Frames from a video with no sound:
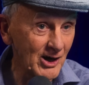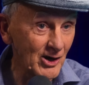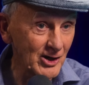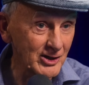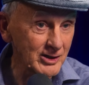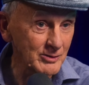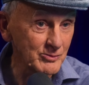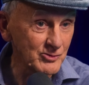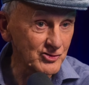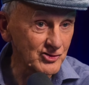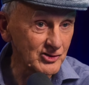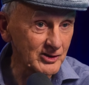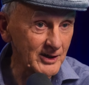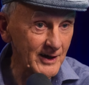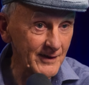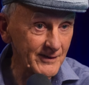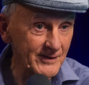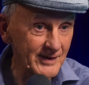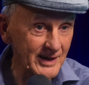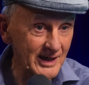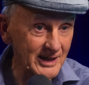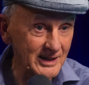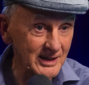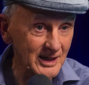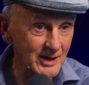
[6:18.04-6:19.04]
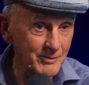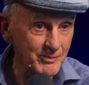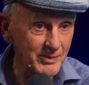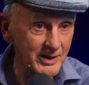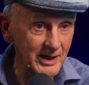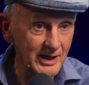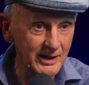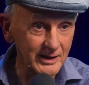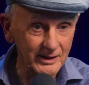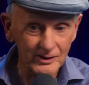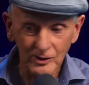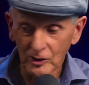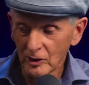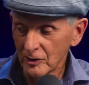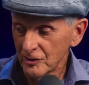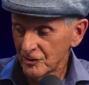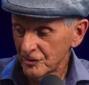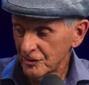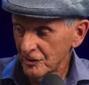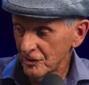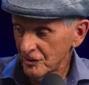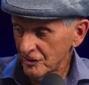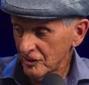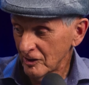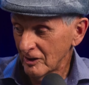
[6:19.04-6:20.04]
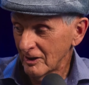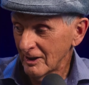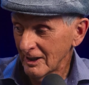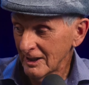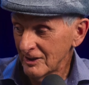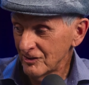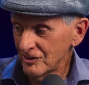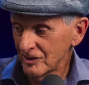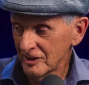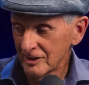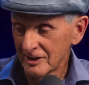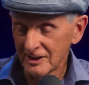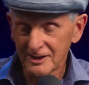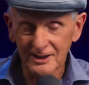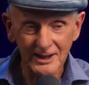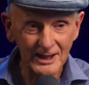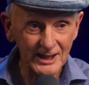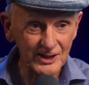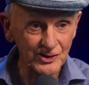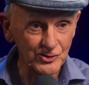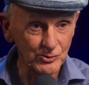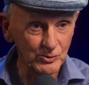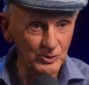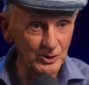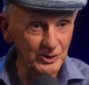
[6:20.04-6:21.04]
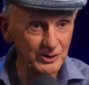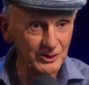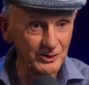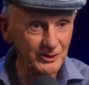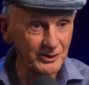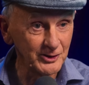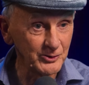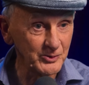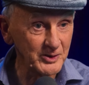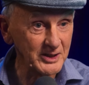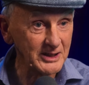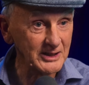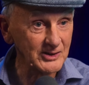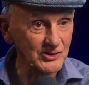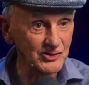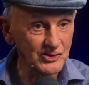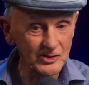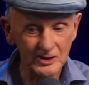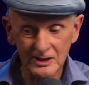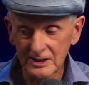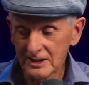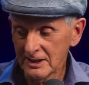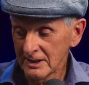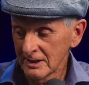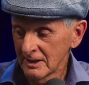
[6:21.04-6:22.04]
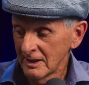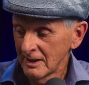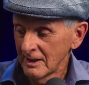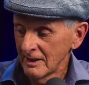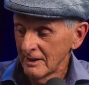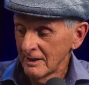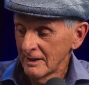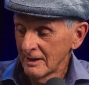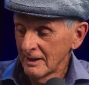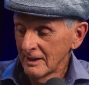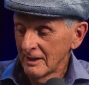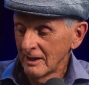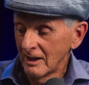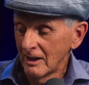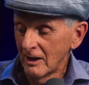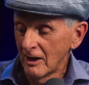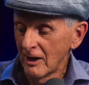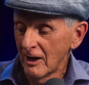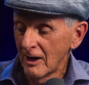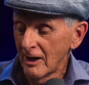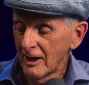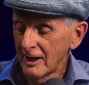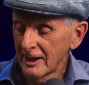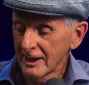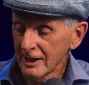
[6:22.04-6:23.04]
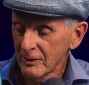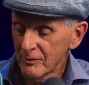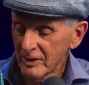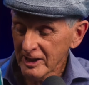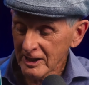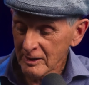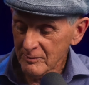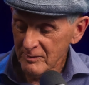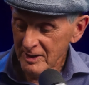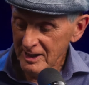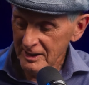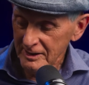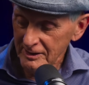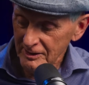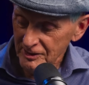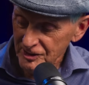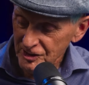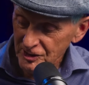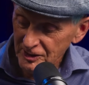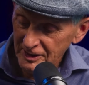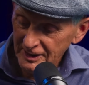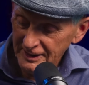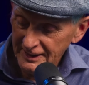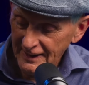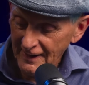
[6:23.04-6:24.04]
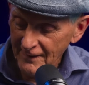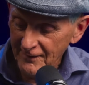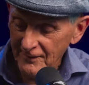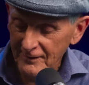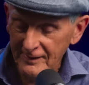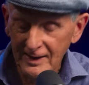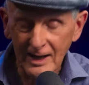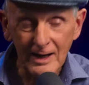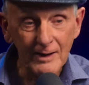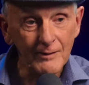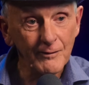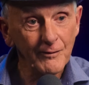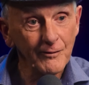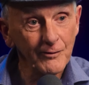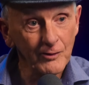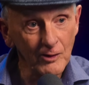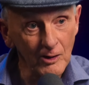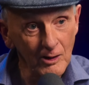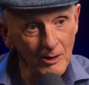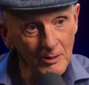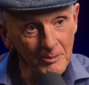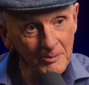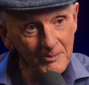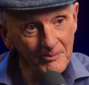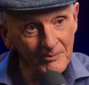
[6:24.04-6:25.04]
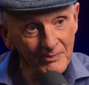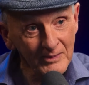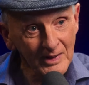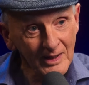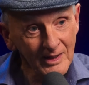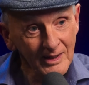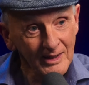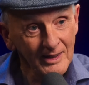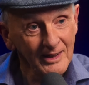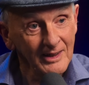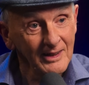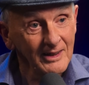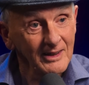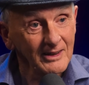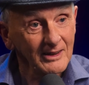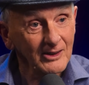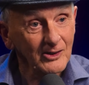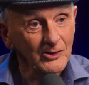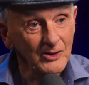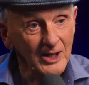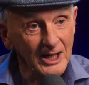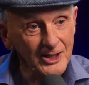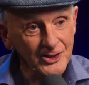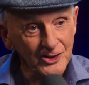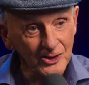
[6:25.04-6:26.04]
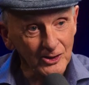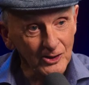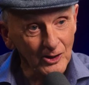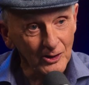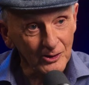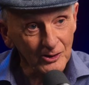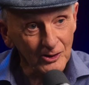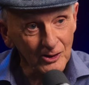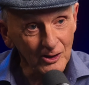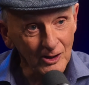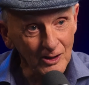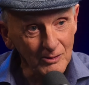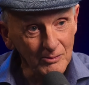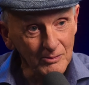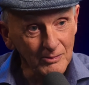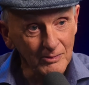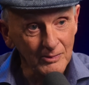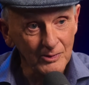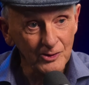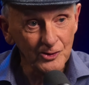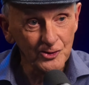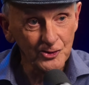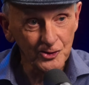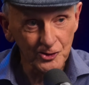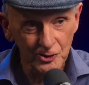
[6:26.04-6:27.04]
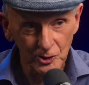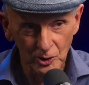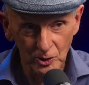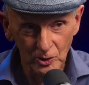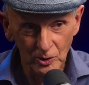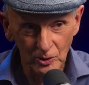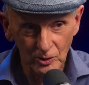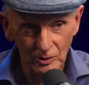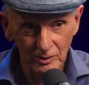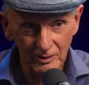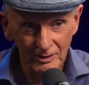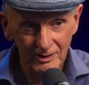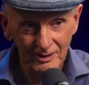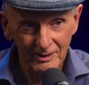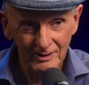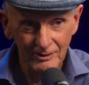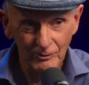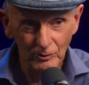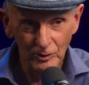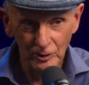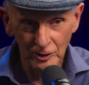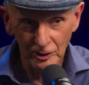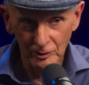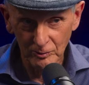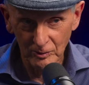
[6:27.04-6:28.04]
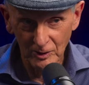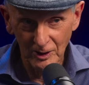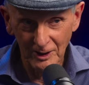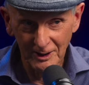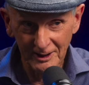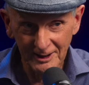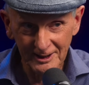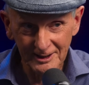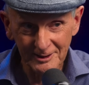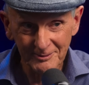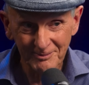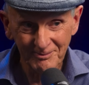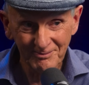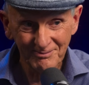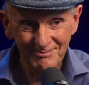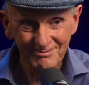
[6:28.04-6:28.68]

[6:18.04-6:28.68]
items like that about God's designs in today's world that we can see. Highly recommended. You can get that from creation.com store worldwide.